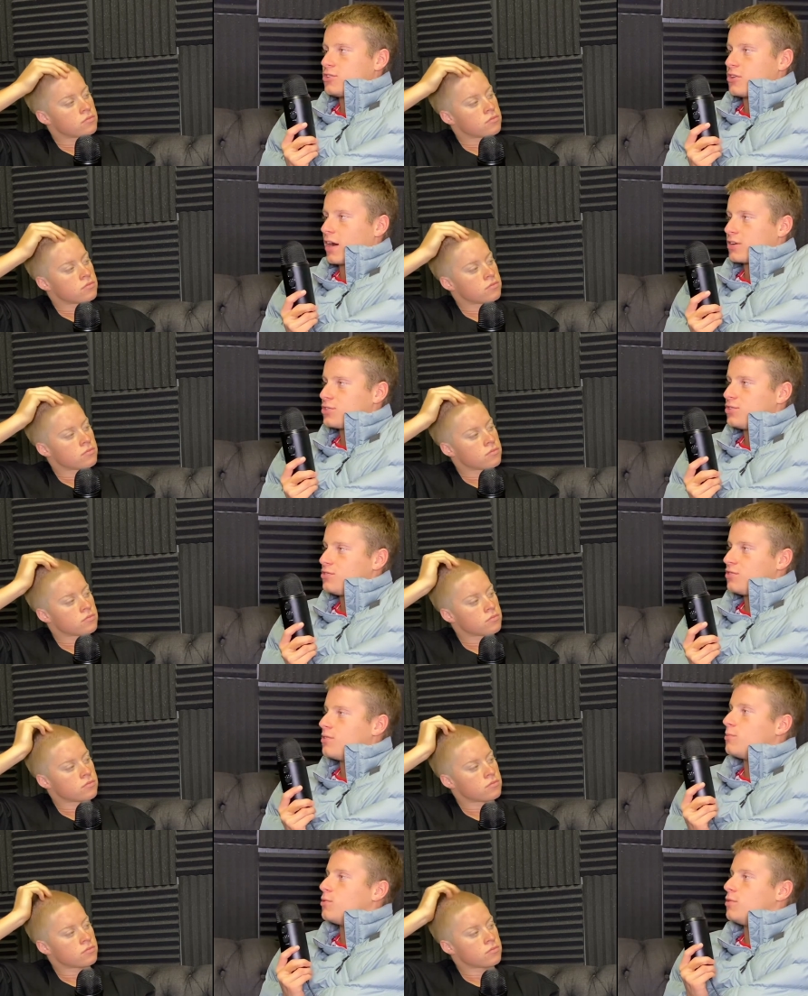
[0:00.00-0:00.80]
Speaker 1: attraction
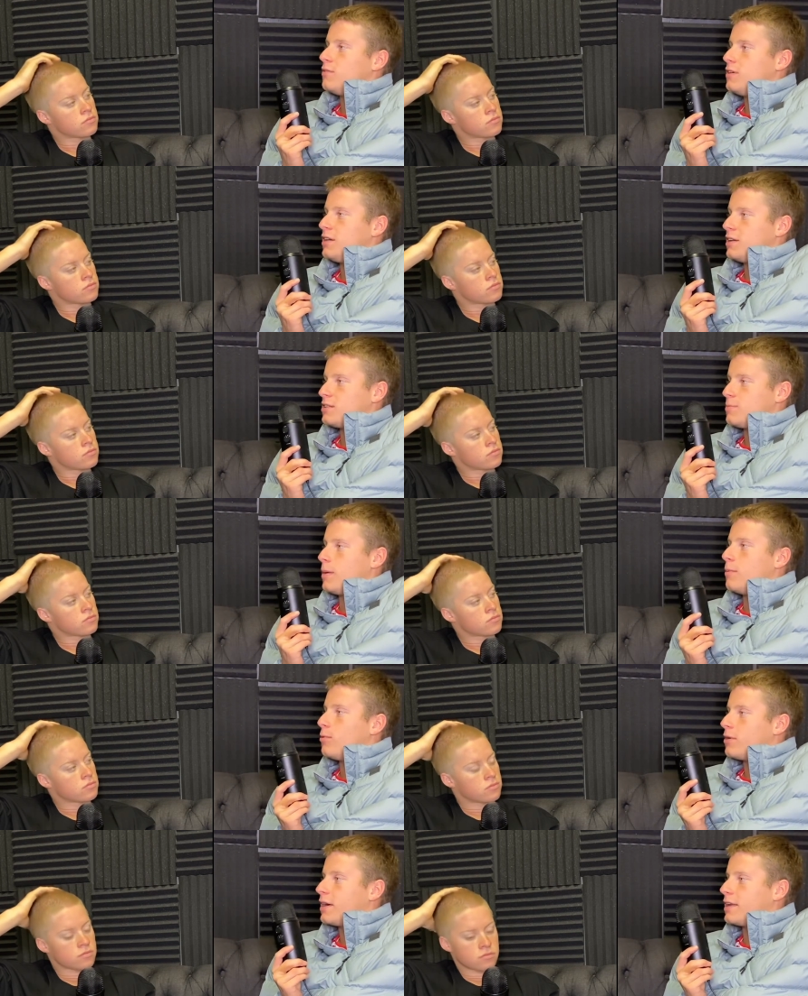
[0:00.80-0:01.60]
to the movie is
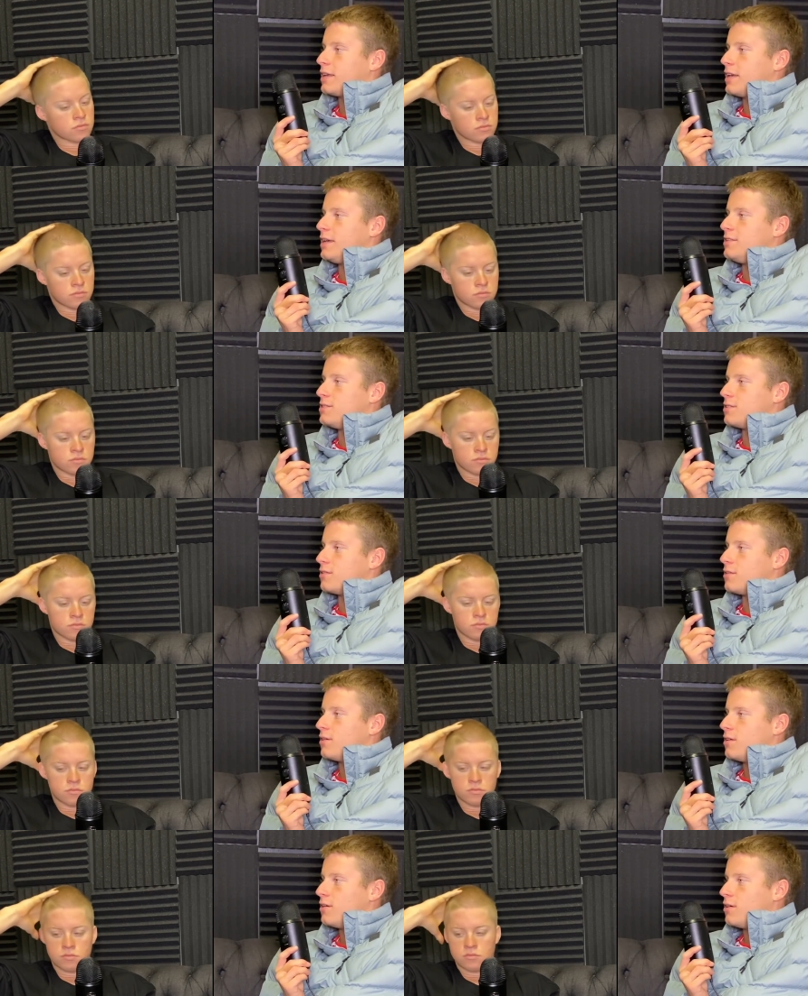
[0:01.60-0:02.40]
people getting
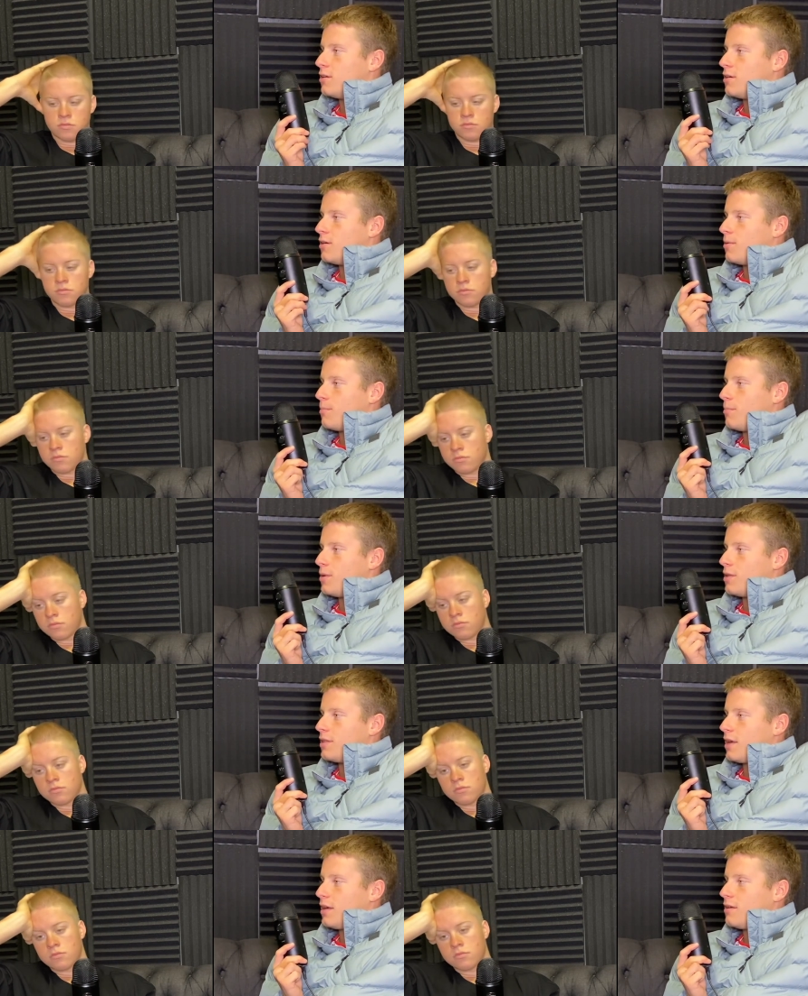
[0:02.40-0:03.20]
eaten,
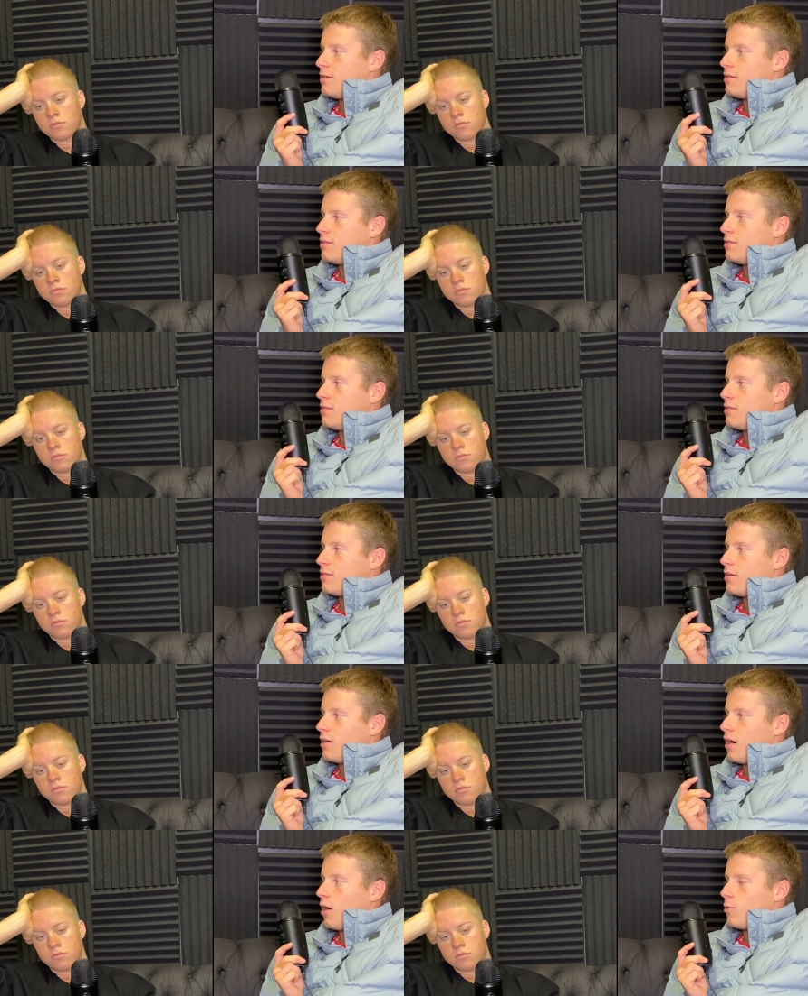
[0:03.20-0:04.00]
but then
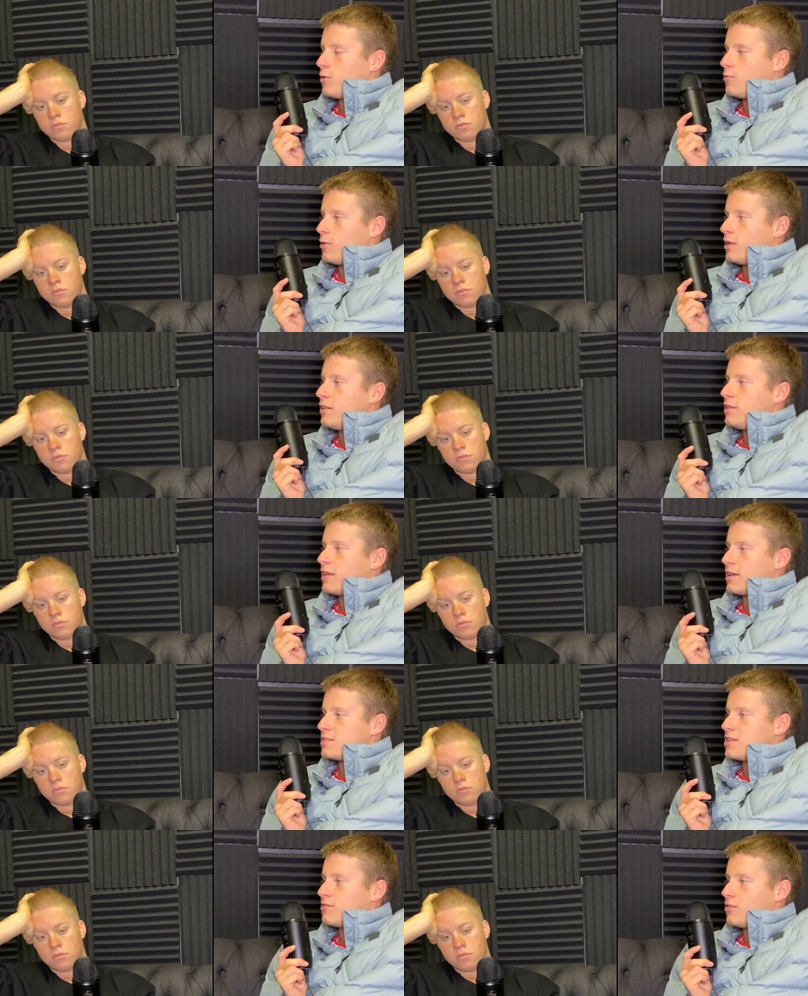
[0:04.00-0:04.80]
are we really
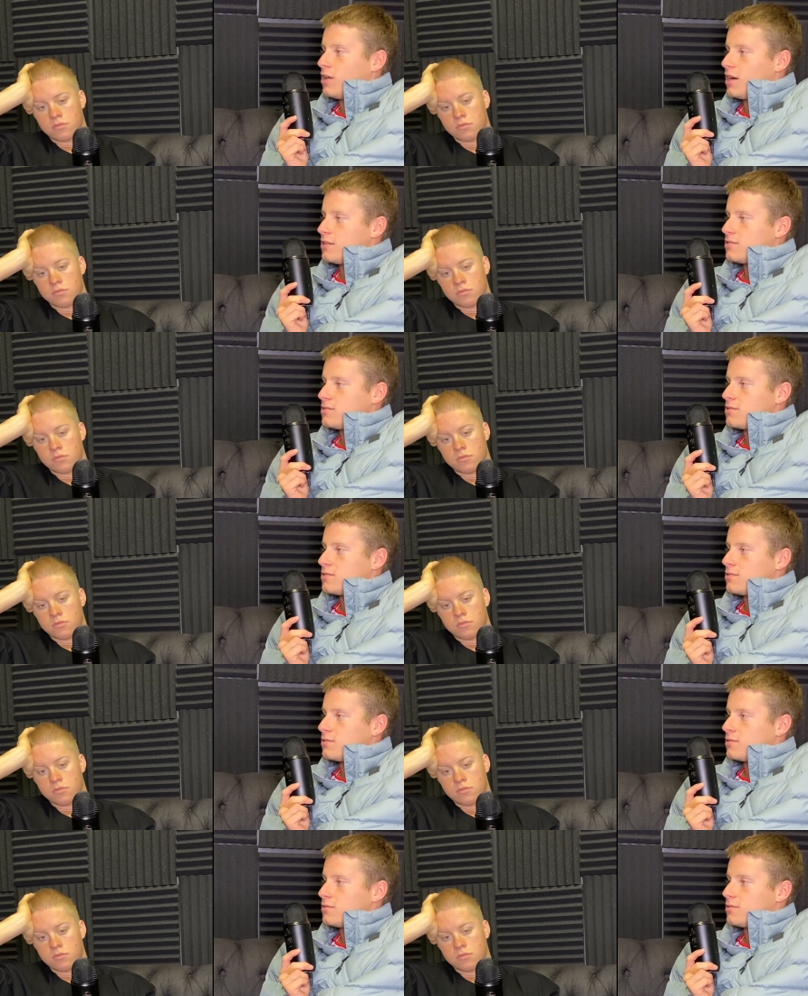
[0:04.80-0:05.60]
that civilized?
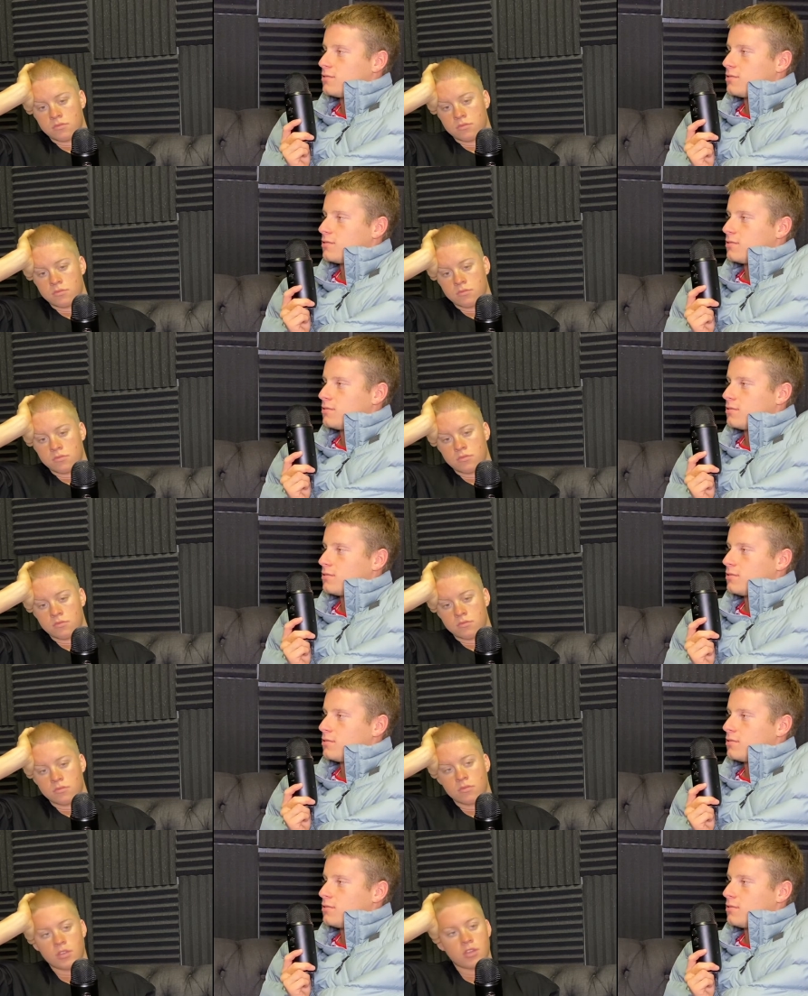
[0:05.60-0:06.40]

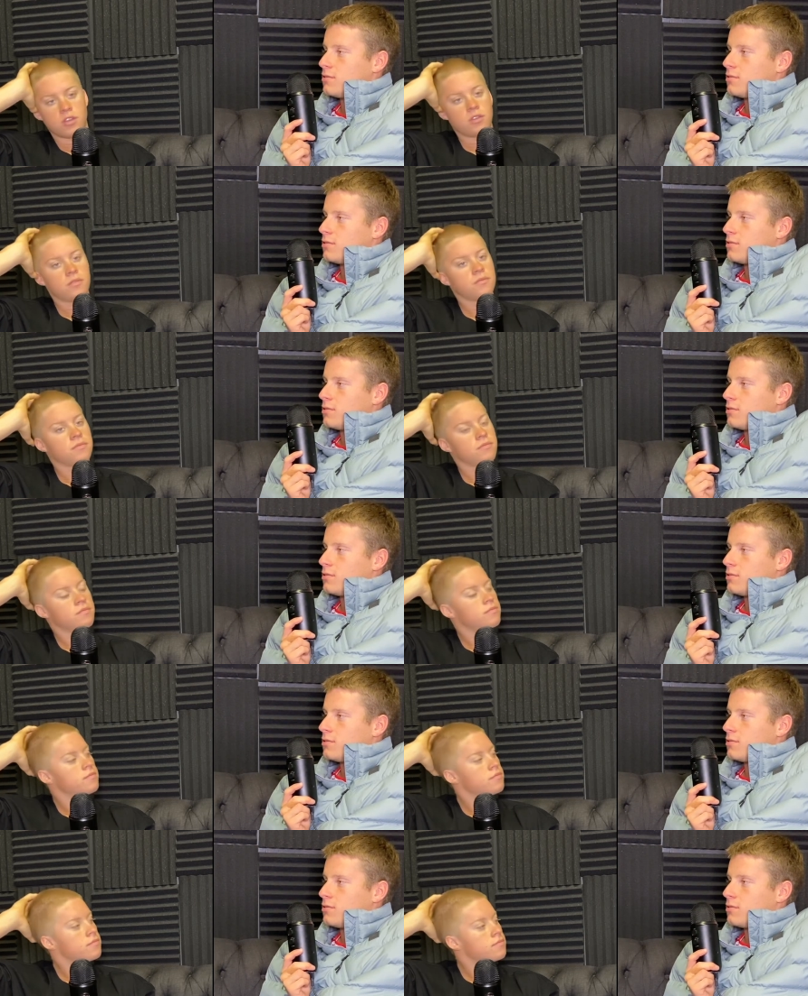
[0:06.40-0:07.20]
Yeah.
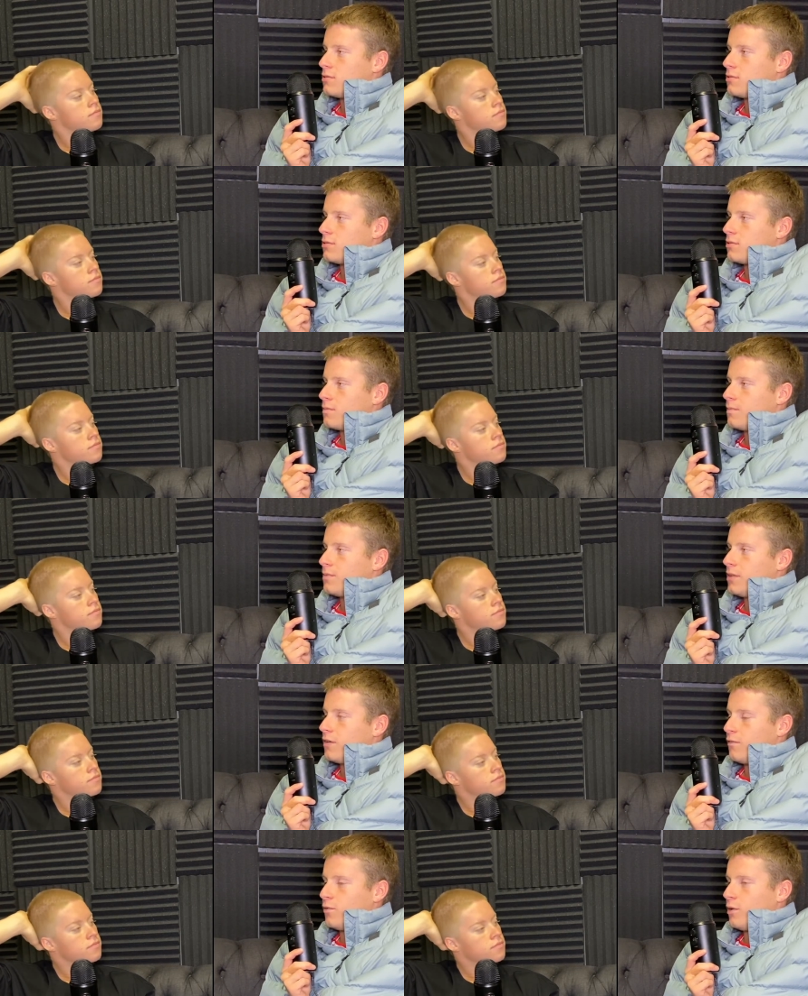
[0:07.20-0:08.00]

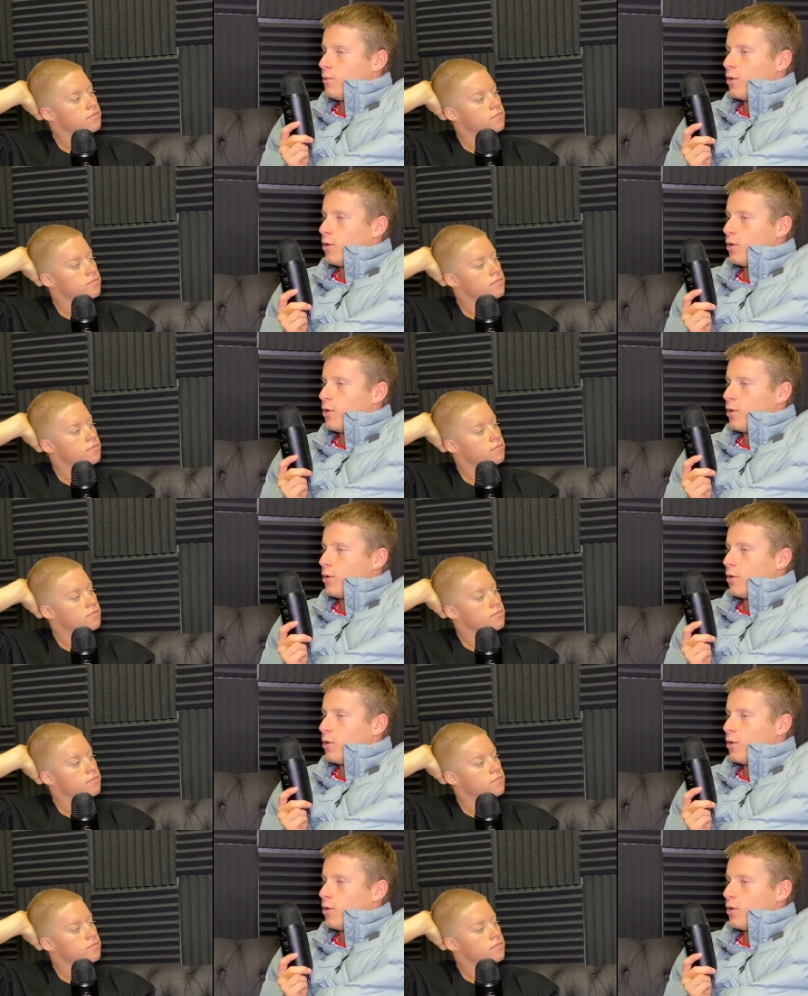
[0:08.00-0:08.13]
If we